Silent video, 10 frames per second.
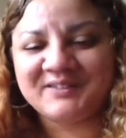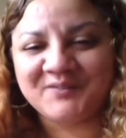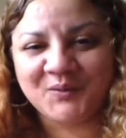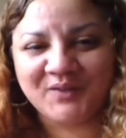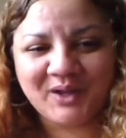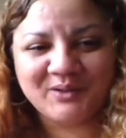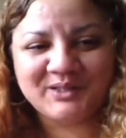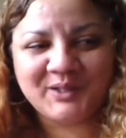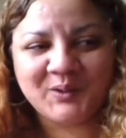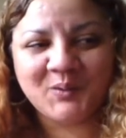is for
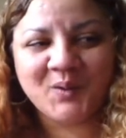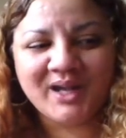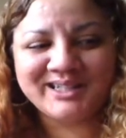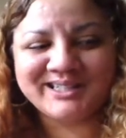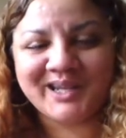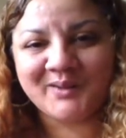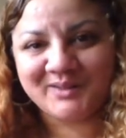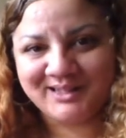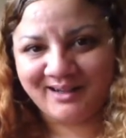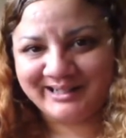those who
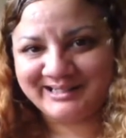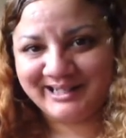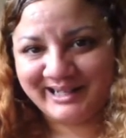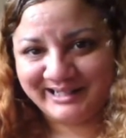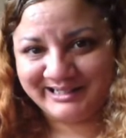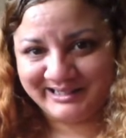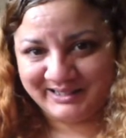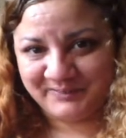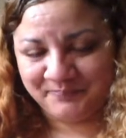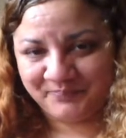chose
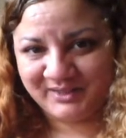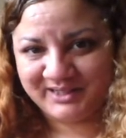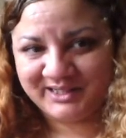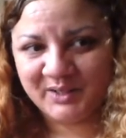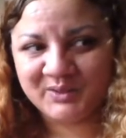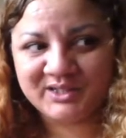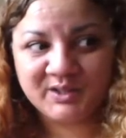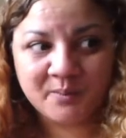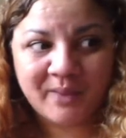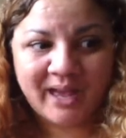isolation, chose
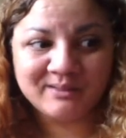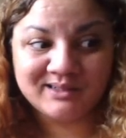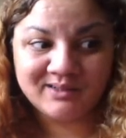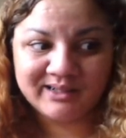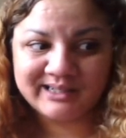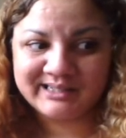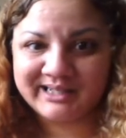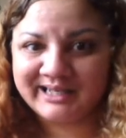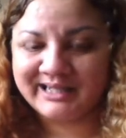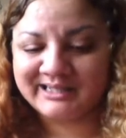to perhaps look at a
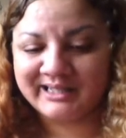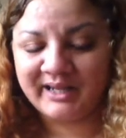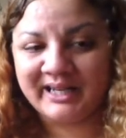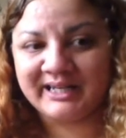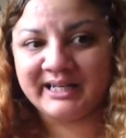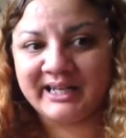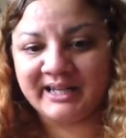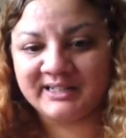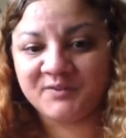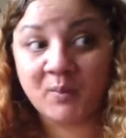connection that in, in a
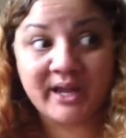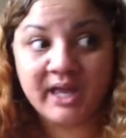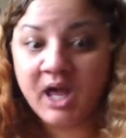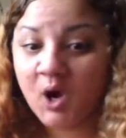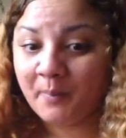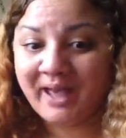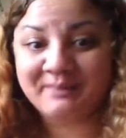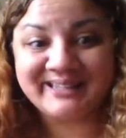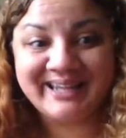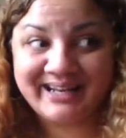negative way, or
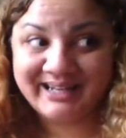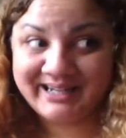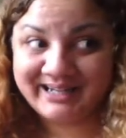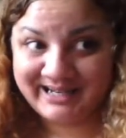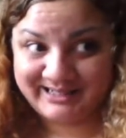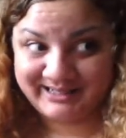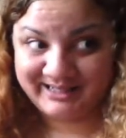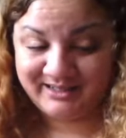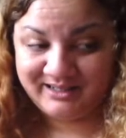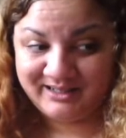perhaps in a
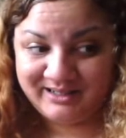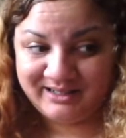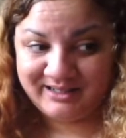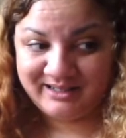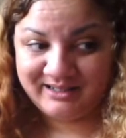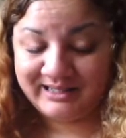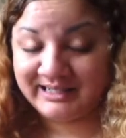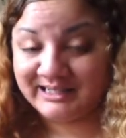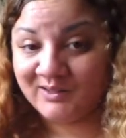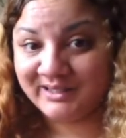connection
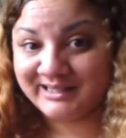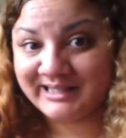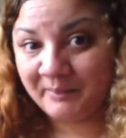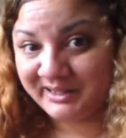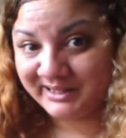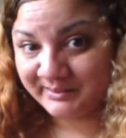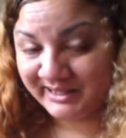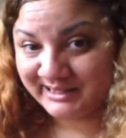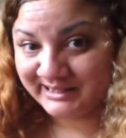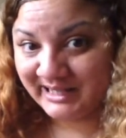that is long established,
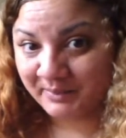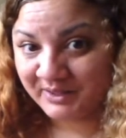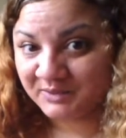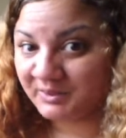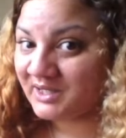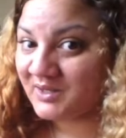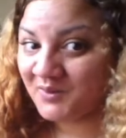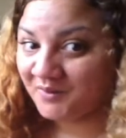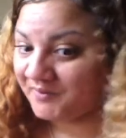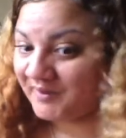established, but you're
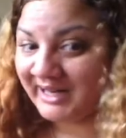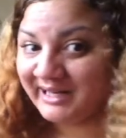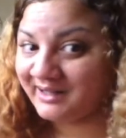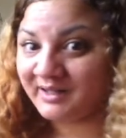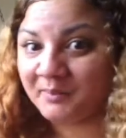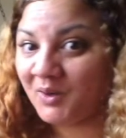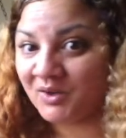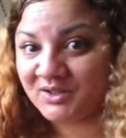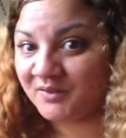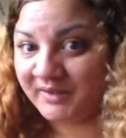not feeling that you're
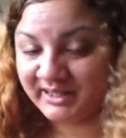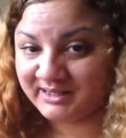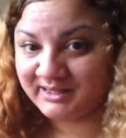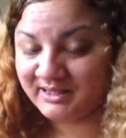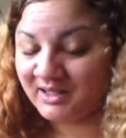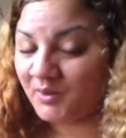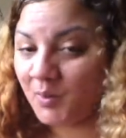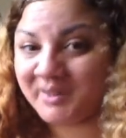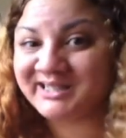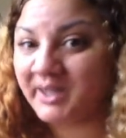part of it. You're like
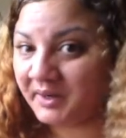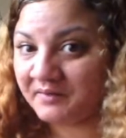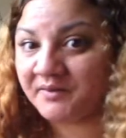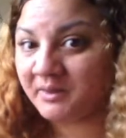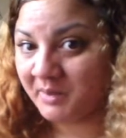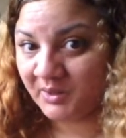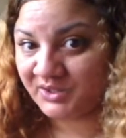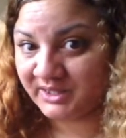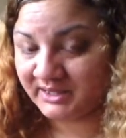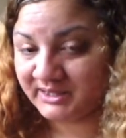almost going through the
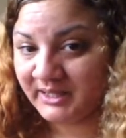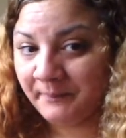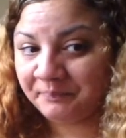motions